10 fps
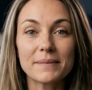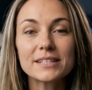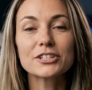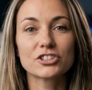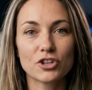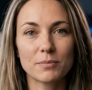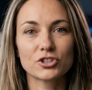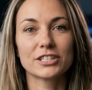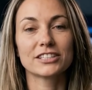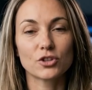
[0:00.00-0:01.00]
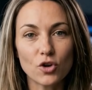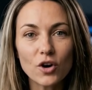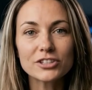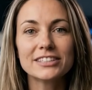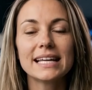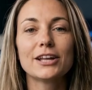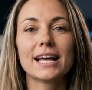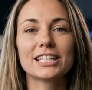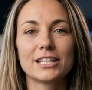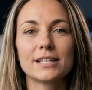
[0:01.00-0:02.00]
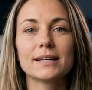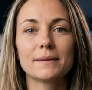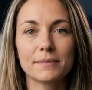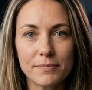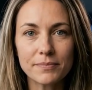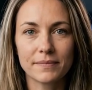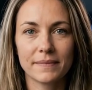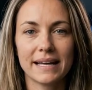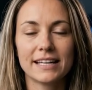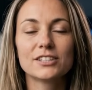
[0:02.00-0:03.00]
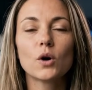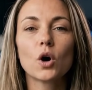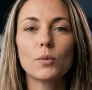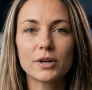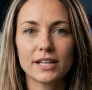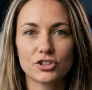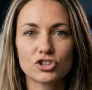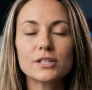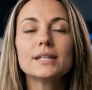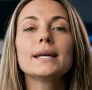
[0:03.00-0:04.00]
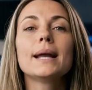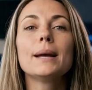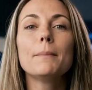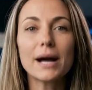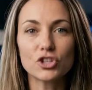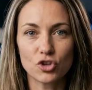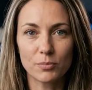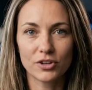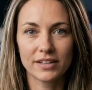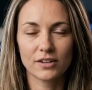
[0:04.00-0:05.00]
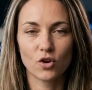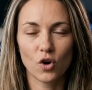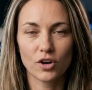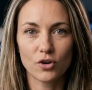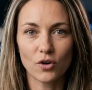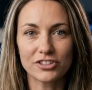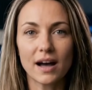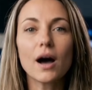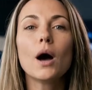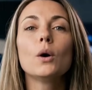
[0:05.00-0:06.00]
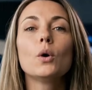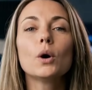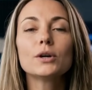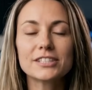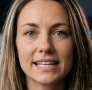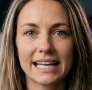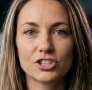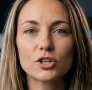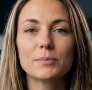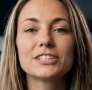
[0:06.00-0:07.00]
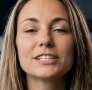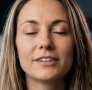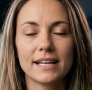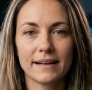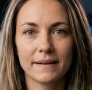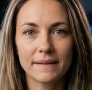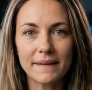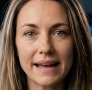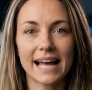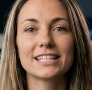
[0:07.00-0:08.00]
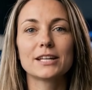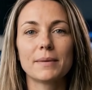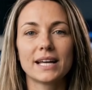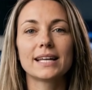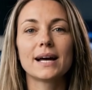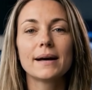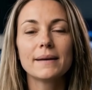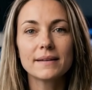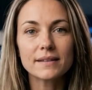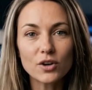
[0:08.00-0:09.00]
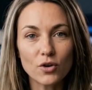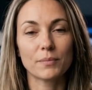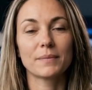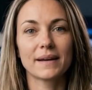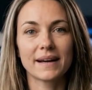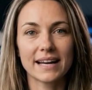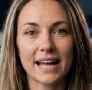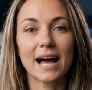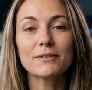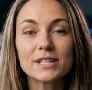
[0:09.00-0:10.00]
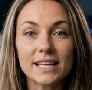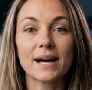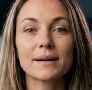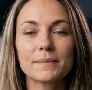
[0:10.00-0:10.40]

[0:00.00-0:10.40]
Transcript: The disruption is not theoretical. It is operational and measurable in corridors across Asia-Pacific, Latin America, Europe, and Africa.